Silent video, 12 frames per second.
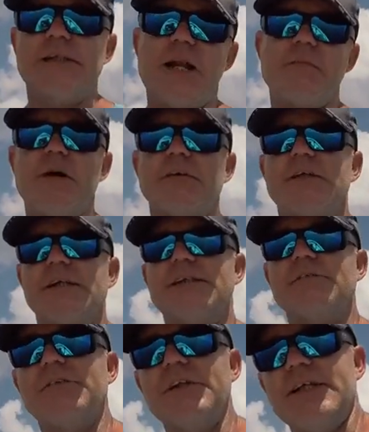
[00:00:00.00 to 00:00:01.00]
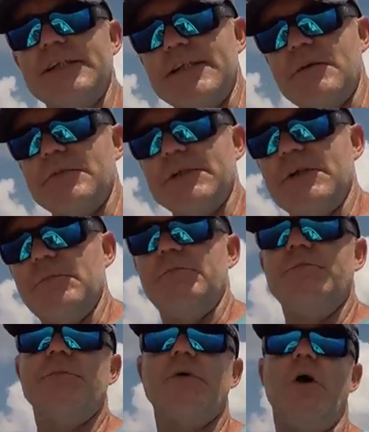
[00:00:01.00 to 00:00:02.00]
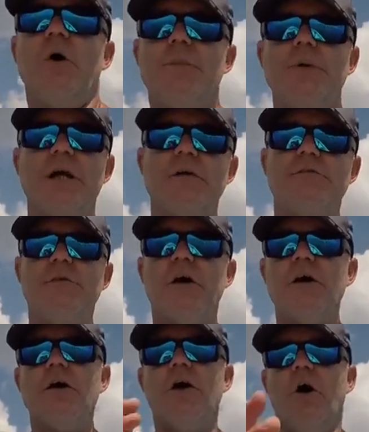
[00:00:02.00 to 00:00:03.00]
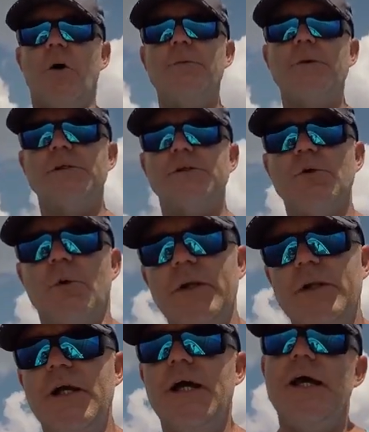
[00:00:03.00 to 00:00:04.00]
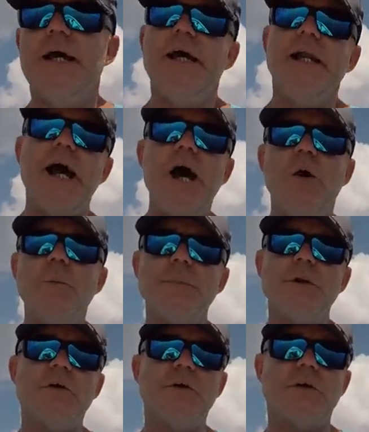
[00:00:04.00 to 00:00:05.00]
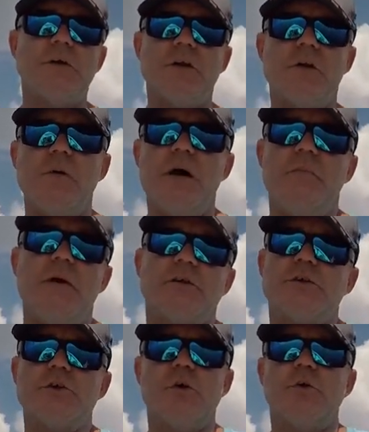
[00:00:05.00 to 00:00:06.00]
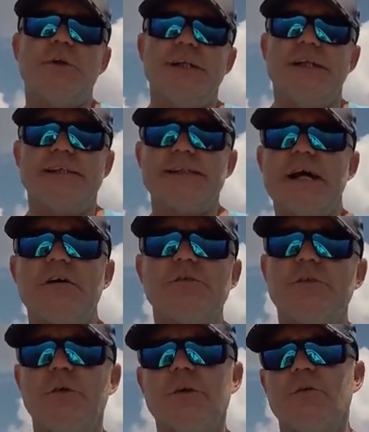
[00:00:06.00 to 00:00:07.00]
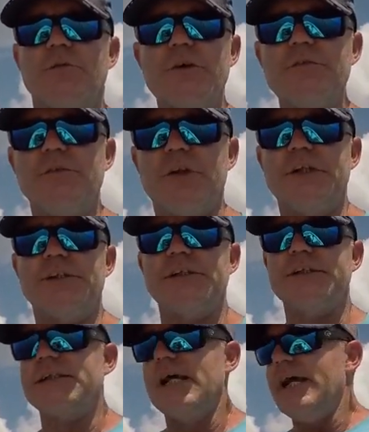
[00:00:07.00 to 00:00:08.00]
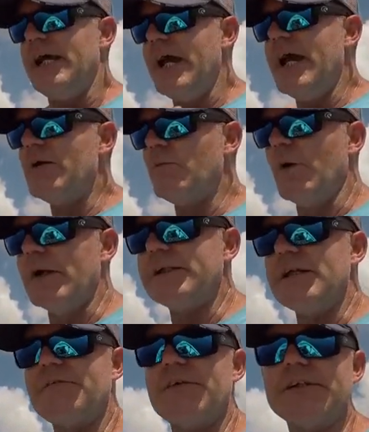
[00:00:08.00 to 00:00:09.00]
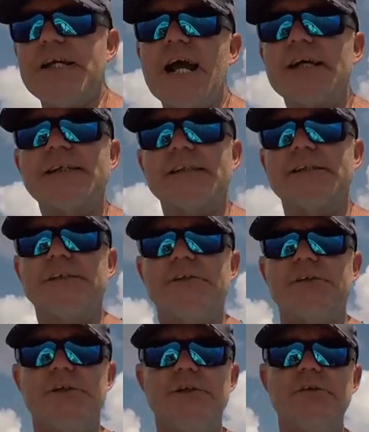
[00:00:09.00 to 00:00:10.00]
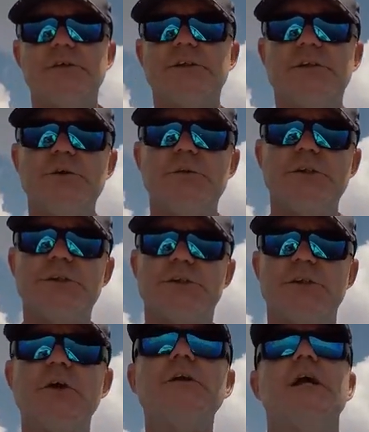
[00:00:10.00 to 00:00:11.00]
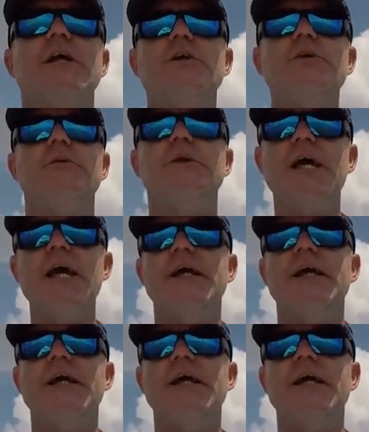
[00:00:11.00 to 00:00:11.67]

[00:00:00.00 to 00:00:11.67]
that about does it for this episode. Hope you had fun, hope you enjoyed. Now I hope you learned a little bit about trolling the South Florida reef ledges and what different tactics you can use to ensure that you get